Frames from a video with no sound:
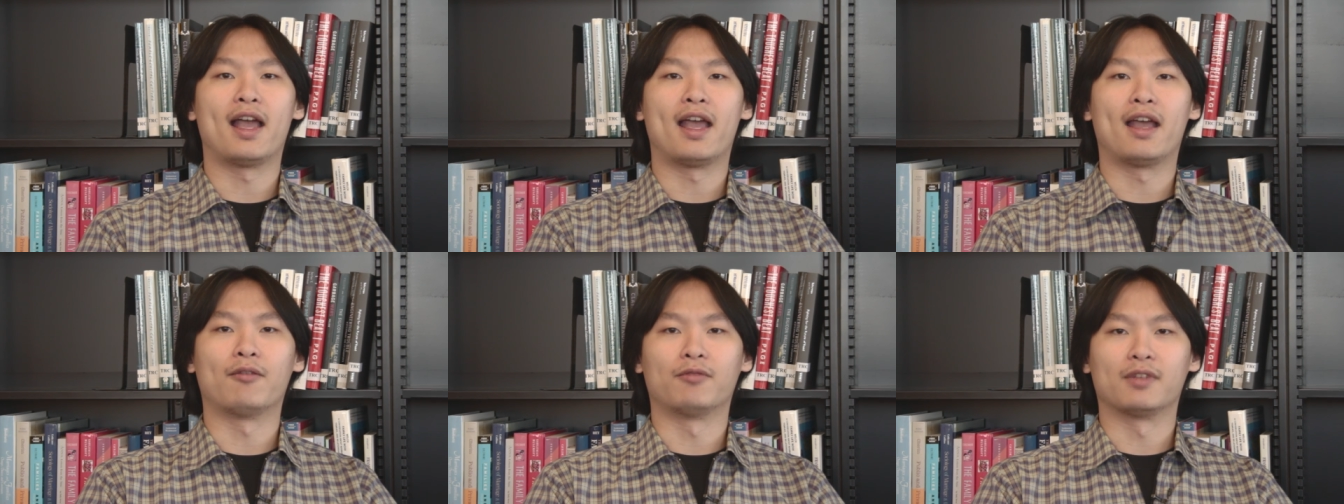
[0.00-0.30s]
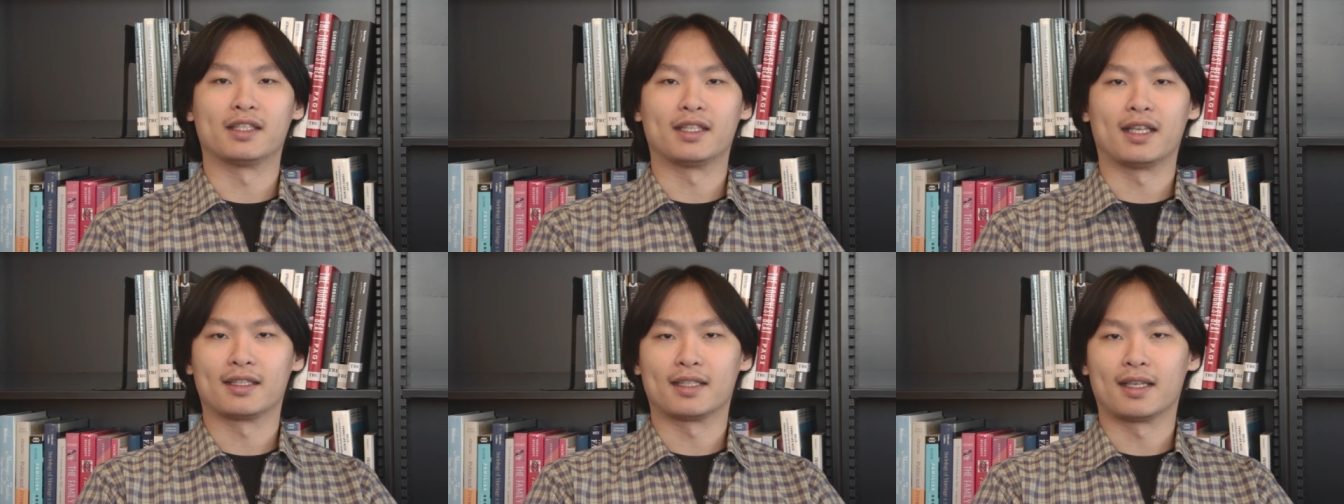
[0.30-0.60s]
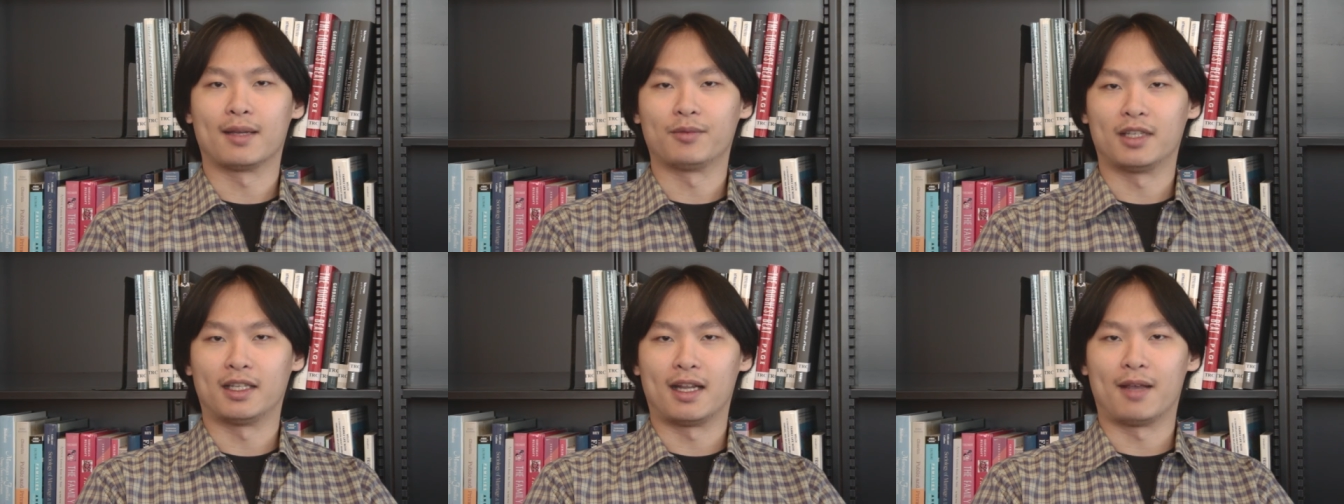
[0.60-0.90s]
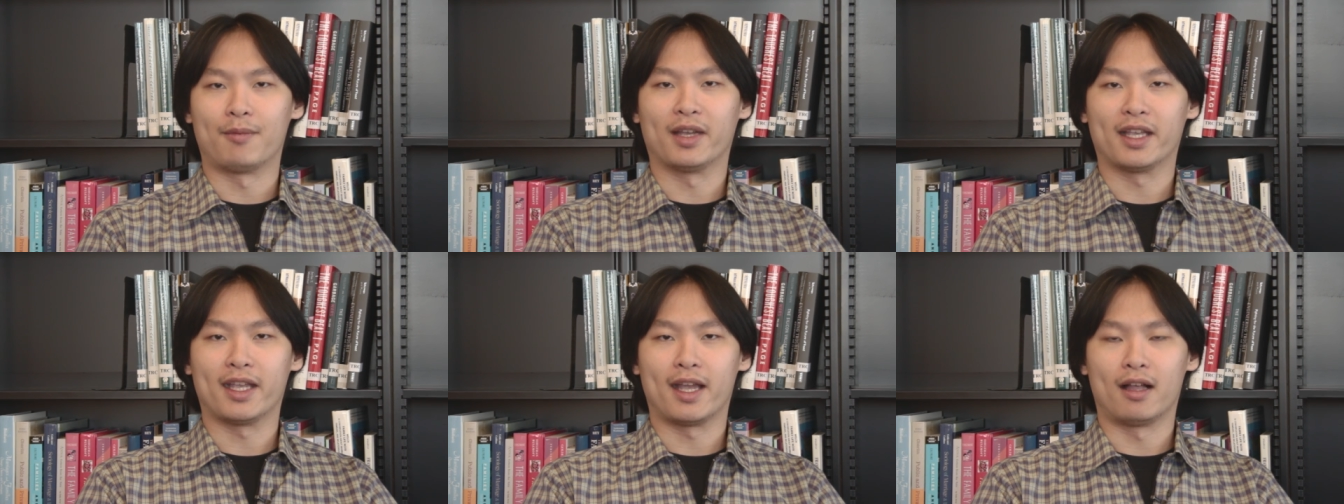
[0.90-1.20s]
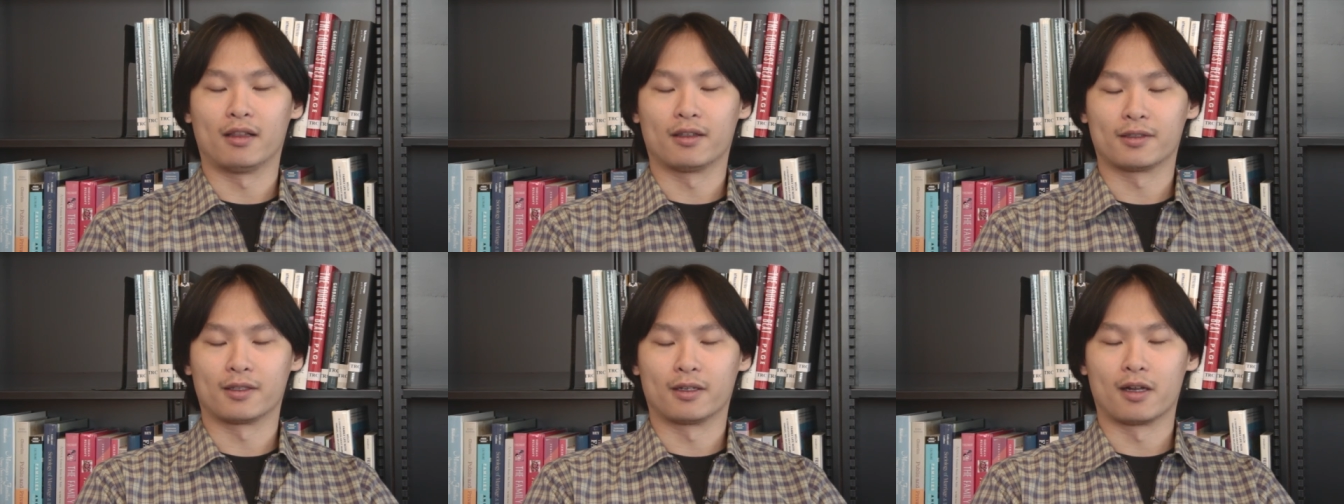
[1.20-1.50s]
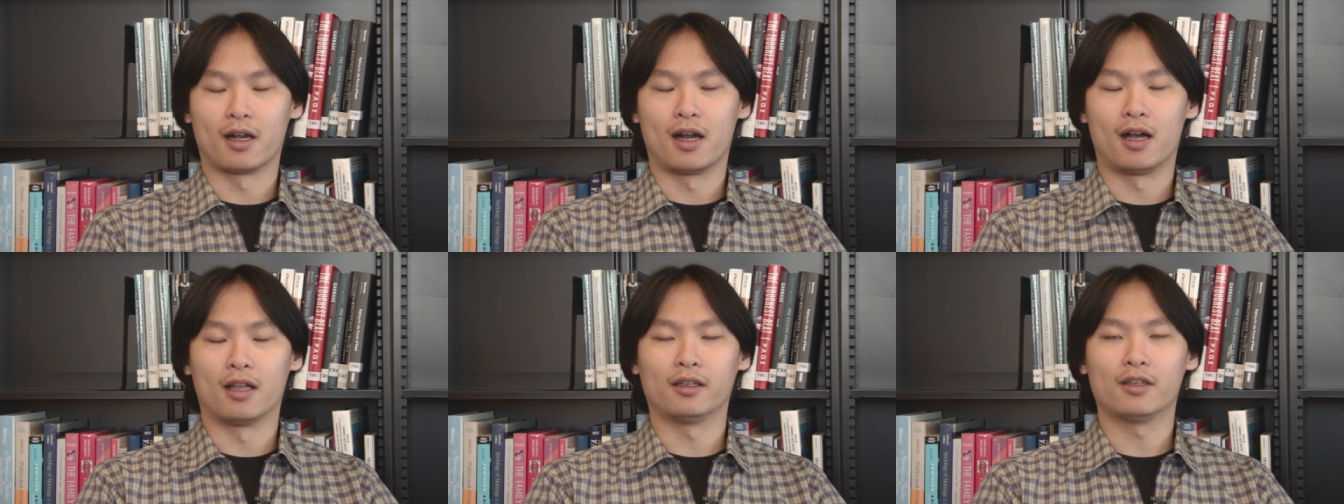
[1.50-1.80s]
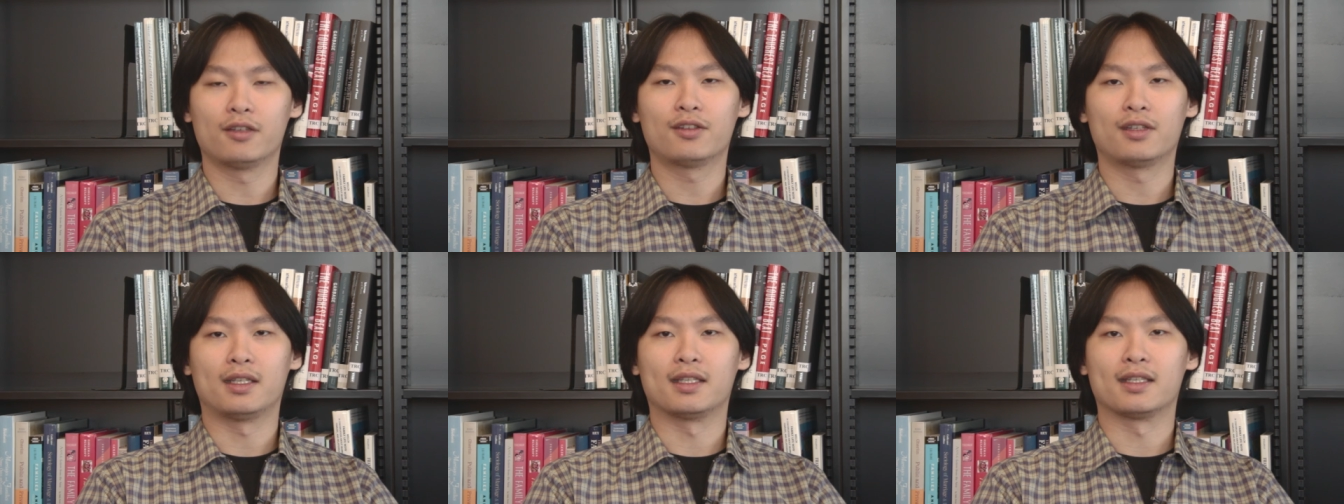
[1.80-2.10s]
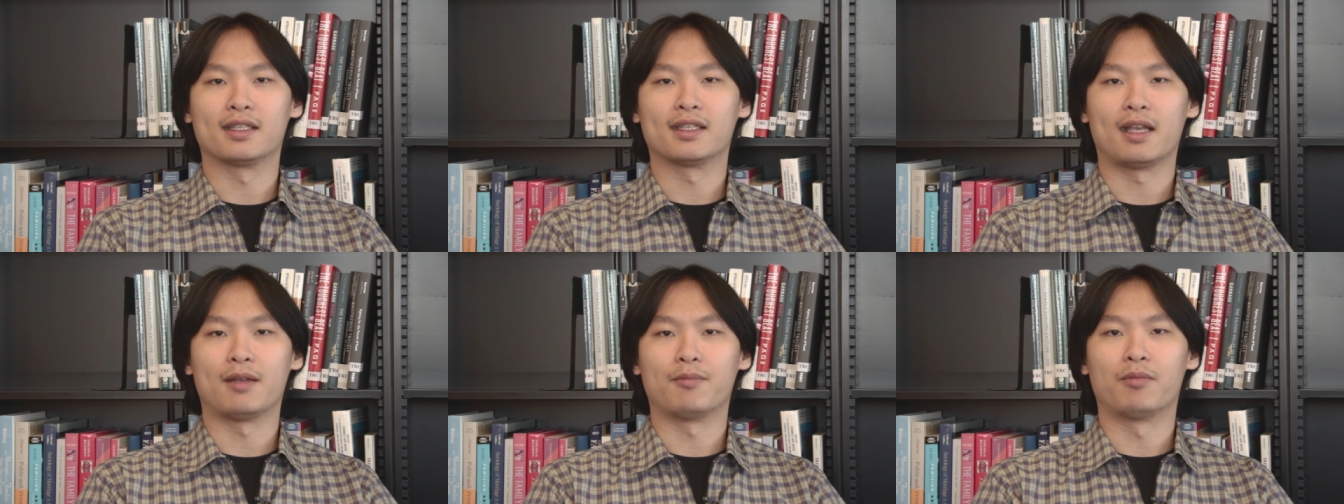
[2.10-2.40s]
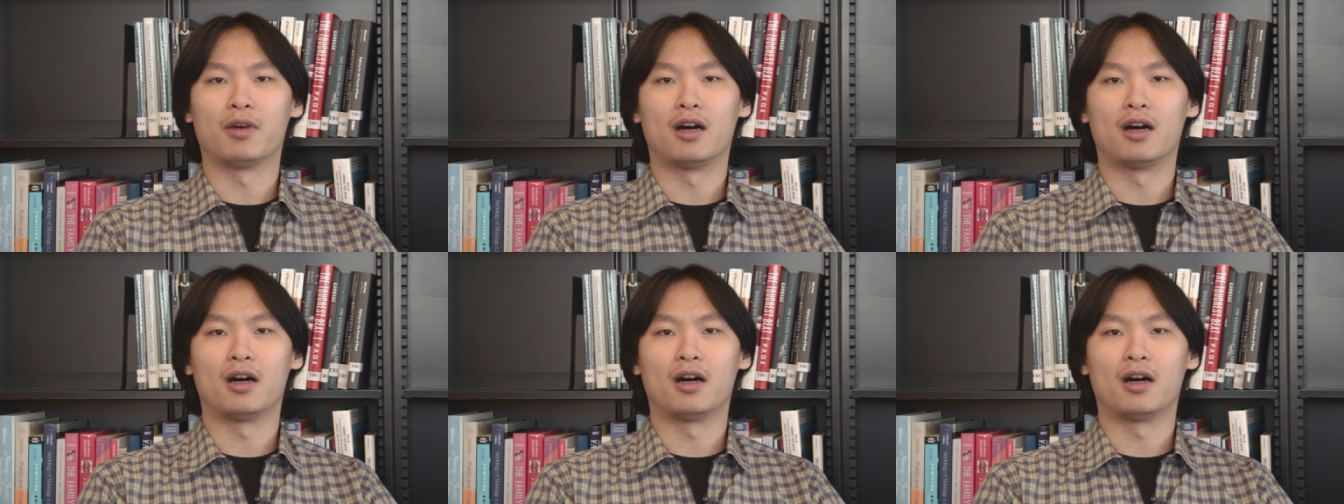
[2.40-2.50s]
and was accepted at Macalester College in St.